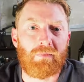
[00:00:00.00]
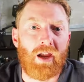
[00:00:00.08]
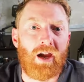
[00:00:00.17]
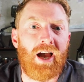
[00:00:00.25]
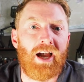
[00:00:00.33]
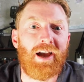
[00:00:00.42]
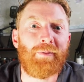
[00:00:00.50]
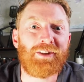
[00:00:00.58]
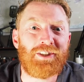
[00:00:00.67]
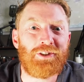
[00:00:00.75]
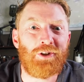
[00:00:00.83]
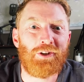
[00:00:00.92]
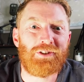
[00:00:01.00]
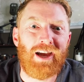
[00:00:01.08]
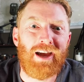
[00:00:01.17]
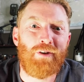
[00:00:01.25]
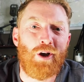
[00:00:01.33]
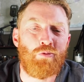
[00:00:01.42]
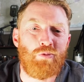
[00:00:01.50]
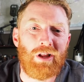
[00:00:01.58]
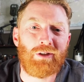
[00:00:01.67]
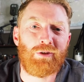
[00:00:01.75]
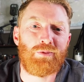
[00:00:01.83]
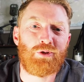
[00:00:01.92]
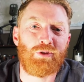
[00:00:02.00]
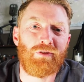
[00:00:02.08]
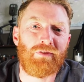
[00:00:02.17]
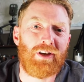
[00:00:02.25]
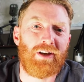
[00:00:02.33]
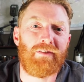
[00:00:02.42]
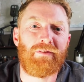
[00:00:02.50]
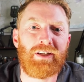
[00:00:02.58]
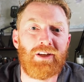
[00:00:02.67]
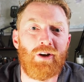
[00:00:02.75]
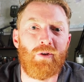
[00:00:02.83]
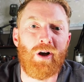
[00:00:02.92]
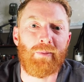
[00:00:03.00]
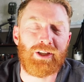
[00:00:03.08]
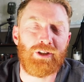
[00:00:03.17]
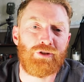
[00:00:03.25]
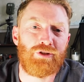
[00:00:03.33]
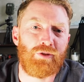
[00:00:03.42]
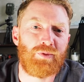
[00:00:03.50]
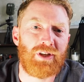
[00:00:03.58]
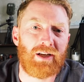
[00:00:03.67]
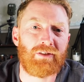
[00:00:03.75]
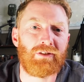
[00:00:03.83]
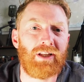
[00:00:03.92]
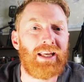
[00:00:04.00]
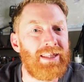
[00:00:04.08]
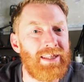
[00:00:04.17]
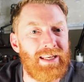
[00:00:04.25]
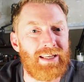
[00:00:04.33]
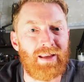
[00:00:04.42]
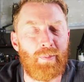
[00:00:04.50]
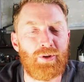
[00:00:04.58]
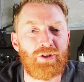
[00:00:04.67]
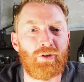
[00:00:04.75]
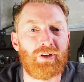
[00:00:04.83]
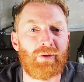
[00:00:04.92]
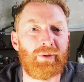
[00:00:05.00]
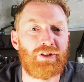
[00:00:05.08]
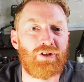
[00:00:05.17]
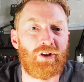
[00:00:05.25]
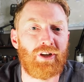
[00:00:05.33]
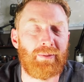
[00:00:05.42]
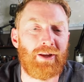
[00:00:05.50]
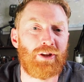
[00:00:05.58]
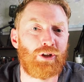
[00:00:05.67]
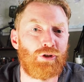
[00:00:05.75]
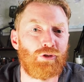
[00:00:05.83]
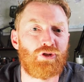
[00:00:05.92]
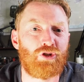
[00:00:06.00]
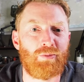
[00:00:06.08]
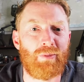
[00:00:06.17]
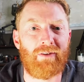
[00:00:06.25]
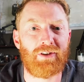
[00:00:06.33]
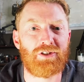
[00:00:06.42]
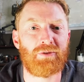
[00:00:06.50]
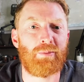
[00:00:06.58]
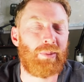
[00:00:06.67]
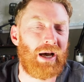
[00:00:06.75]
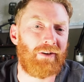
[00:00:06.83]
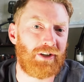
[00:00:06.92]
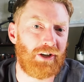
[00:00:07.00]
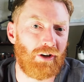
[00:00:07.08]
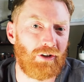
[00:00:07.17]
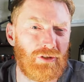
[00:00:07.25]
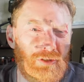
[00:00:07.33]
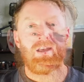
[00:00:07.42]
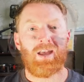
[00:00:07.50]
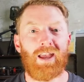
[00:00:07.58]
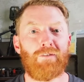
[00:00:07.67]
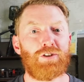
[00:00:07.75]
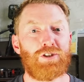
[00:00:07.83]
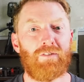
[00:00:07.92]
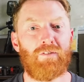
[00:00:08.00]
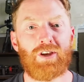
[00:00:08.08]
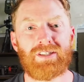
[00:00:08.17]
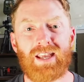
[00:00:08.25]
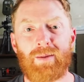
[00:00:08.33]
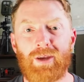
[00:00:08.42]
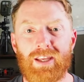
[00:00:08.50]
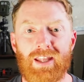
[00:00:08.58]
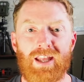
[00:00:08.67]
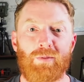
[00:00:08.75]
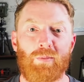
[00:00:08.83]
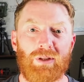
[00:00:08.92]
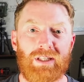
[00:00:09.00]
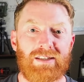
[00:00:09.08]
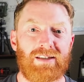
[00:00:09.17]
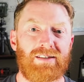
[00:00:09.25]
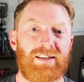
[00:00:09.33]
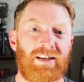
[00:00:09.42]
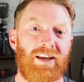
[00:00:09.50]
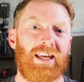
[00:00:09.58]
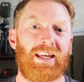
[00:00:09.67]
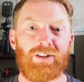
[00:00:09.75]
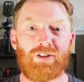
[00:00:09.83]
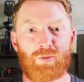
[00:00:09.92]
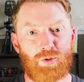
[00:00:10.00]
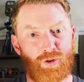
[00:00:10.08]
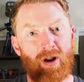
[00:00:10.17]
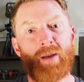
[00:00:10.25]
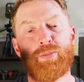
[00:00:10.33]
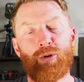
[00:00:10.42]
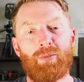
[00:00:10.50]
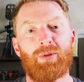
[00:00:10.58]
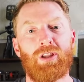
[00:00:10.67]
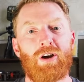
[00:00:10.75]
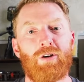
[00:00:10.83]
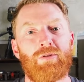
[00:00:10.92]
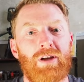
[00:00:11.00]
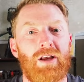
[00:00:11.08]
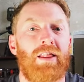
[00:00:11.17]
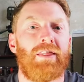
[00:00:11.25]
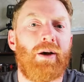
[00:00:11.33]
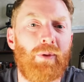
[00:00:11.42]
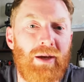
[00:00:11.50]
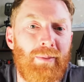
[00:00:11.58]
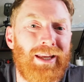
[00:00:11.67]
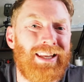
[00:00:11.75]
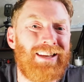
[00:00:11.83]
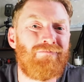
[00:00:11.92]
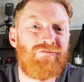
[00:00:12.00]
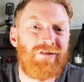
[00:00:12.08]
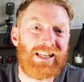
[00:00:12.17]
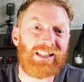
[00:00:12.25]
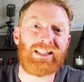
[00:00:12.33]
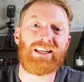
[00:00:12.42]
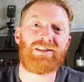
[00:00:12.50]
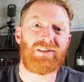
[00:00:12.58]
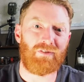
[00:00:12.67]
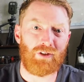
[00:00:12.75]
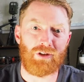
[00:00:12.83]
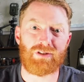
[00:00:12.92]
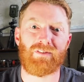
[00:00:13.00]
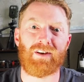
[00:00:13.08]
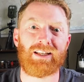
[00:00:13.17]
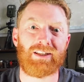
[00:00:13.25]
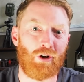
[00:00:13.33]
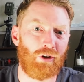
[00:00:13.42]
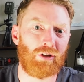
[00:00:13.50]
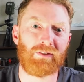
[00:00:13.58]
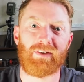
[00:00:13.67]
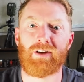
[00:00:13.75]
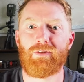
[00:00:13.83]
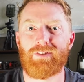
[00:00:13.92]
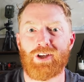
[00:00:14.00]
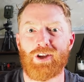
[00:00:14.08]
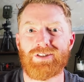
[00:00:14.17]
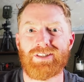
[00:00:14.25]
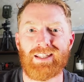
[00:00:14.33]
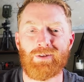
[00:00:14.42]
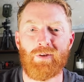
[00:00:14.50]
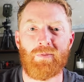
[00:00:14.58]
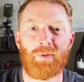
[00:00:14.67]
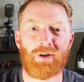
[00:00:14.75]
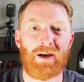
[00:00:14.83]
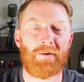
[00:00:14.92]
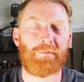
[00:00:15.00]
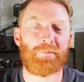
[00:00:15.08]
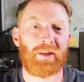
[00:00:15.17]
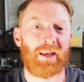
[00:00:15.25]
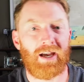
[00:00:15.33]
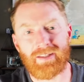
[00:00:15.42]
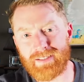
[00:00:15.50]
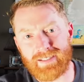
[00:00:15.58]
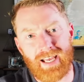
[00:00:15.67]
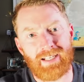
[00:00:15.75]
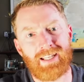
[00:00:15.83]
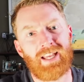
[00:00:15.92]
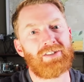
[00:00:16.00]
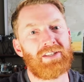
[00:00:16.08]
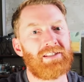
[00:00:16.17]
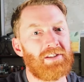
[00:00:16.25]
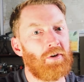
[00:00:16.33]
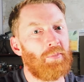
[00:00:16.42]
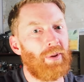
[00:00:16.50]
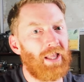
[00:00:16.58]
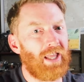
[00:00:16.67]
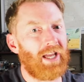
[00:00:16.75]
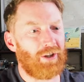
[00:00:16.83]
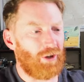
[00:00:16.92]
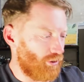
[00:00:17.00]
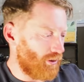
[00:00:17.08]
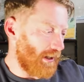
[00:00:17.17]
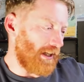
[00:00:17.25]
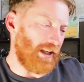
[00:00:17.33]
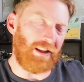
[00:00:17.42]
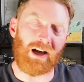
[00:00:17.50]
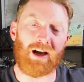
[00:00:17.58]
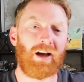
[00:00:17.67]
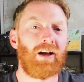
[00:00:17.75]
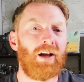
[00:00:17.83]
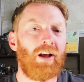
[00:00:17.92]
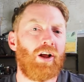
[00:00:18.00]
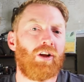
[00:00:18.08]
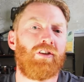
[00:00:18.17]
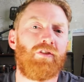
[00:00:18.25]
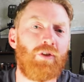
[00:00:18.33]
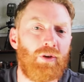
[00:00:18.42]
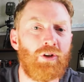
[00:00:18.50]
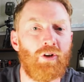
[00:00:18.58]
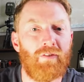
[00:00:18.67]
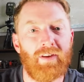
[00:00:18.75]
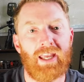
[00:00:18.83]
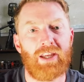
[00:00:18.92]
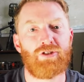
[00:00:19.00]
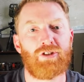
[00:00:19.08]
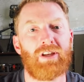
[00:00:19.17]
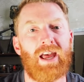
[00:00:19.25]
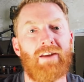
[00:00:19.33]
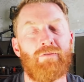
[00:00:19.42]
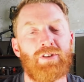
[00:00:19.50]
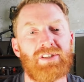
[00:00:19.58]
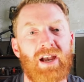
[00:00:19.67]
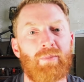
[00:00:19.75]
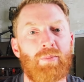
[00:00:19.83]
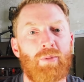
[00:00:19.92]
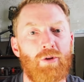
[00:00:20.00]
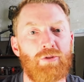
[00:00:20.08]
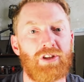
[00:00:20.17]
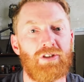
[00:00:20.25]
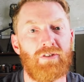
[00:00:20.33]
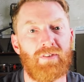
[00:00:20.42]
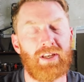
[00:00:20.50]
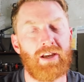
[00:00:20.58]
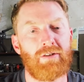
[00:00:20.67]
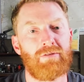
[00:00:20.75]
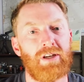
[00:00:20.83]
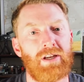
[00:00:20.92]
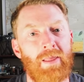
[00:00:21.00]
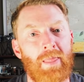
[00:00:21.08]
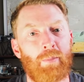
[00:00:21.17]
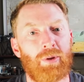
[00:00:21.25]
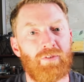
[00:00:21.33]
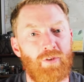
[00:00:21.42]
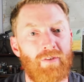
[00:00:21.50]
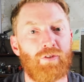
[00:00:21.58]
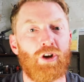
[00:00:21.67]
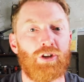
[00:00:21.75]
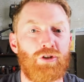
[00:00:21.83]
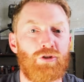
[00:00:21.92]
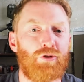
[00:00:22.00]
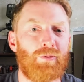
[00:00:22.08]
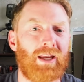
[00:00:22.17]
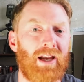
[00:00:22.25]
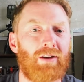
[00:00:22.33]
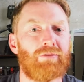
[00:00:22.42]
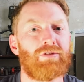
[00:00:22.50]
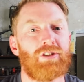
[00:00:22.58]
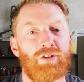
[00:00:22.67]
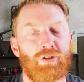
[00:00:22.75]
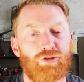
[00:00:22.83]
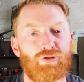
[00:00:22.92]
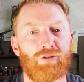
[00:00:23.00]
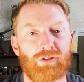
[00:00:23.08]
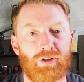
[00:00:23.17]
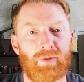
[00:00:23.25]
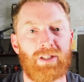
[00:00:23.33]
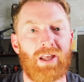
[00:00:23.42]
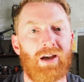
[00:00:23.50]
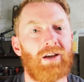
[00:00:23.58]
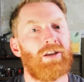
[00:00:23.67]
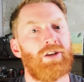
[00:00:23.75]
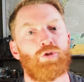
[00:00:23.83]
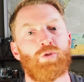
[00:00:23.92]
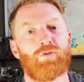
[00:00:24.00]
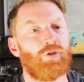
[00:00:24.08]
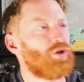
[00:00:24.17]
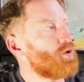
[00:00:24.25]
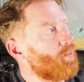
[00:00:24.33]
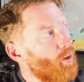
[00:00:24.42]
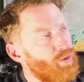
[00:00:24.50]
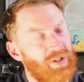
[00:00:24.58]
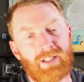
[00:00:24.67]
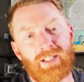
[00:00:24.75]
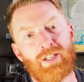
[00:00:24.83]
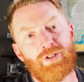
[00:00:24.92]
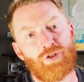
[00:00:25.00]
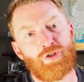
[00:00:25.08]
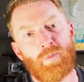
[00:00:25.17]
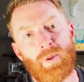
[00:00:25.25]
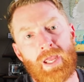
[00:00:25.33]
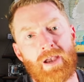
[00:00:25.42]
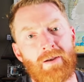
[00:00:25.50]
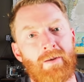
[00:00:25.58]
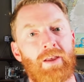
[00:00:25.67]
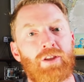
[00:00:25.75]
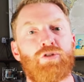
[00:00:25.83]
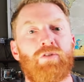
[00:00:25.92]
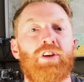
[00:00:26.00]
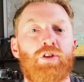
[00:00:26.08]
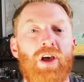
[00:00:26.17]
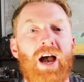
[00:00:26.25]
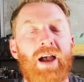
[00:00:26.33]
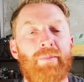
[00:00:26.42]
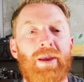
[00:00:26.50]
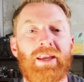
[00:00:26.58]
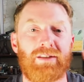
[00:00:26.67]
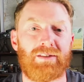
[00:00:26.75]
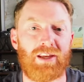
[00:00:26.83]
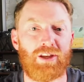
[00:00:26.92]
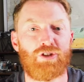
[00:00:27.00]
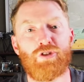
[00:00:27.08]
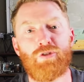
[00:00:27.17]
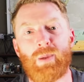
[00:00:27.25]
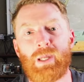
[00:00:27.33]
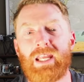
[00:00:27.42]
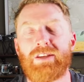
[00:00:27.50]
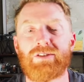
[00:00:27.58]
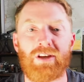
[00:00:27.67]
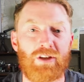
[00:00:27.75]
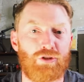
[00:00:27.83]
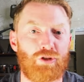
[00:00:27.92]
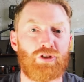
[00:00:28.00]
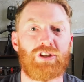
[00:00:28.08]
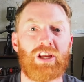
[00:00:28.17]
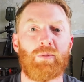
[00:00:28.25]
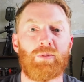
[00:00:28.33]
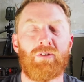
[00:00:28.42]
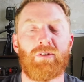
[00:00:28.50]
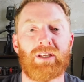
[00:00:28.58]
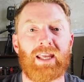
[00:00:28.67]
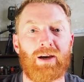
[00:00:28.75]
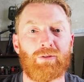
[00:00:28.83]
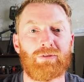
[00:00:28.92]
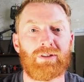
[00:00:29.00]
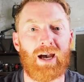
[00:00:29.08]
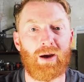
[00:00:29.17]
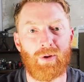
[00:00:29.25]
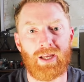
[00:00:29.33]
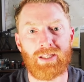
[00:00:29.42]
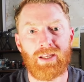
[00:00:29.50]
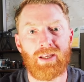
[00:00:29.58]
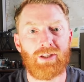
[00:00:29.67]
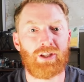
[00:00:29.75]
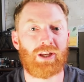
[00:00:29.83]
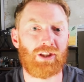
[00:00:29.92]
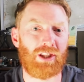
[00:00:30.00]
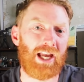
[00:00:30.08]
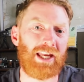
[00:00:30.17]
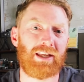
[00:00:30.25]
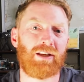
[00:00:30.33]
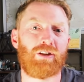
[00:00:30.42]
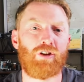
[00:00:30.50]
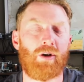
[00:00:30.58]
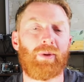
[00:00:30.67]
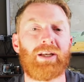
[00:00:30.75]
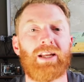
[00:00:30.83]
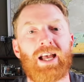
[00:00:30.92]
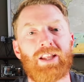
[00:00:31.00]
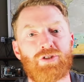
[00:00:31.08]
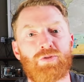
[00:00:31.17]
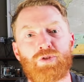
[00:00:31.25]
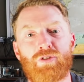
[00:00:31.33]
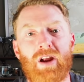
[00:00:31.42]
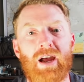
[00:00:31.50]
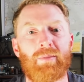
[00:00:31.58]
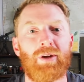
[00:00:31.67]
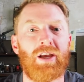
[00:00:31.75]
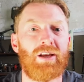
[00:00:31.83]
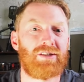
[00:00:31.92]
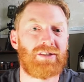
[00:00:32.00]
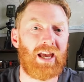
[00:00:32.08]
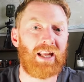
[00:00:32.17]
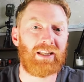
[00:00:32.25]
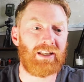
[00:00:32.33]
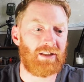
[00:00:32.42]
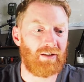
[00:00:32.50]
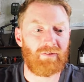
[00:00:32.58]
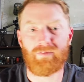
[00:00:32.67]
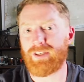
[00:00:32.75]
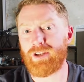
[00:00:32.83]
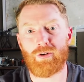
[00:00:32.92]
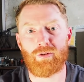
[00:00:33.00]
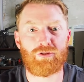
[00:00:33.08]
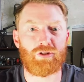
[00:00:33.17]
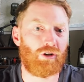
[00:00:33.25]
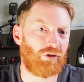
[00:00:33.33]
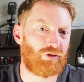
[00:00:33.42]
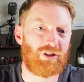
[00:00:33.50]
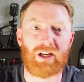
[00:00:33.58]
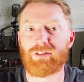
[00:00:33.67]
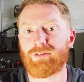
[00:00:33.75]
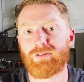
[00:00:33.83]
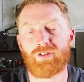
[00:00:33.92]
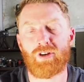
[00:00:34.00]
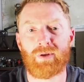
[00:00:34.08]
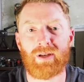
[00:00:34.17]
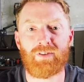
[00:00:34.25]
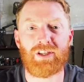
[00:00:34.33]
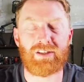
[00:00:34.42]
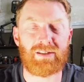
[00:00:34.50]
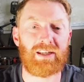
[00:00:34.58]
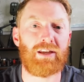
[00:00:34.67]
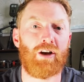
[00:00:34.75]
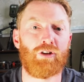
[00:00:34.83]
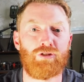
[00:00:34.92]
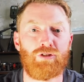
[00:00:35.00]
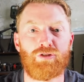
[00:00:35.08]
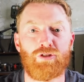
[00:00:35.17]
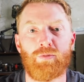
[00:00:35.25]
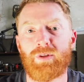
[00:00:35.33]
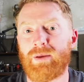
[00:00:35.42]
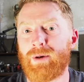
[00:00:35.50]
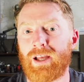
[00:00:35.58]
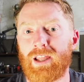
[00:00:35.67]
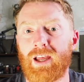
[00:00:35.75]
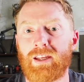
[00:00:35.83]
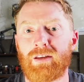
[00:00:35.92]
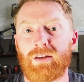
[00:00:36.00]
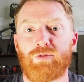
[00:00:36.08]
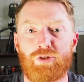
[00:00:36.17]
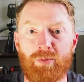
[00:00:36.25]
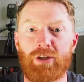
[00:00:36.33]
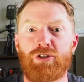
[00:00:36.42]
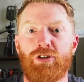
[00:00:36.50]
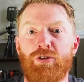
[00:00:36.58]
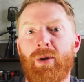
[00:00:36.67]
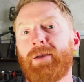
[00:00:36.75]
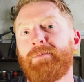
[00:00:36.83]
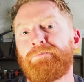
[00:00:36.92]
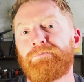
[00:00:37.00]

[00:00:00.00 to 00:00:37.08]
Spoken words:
Hi, I'm Andy, Northern Diver, and welcome to another video on my YouTube channel. In this episode, I'm going to be talking about the Good Samaritan Paradox. If this is your first time here then, please consider hitting the subscribe button below. That way it makes it really easy for you to find all of our other content that we've put out. At the side of that, you see this little bell icon. Clicking that will give you a notification every time we post a new video. But if you haven't got a YouTube account, you'll struggle doing that. So what I've done is I've posted a link just up here to a video that I made. It'll take you 2 minutes just to set up your own account. That way you can like, comment and subscribe to any videos or channels or whatever you see on YouTube that you might like. Just make sure you do mine.